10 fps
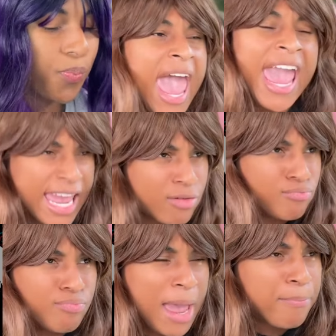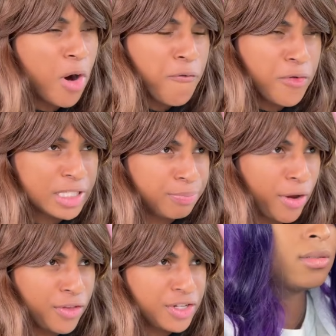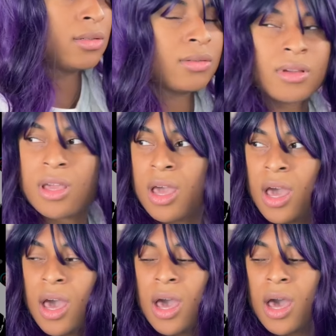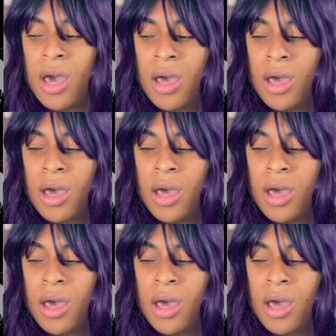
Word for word: Hey, my boyfriend's breath doesn't stink.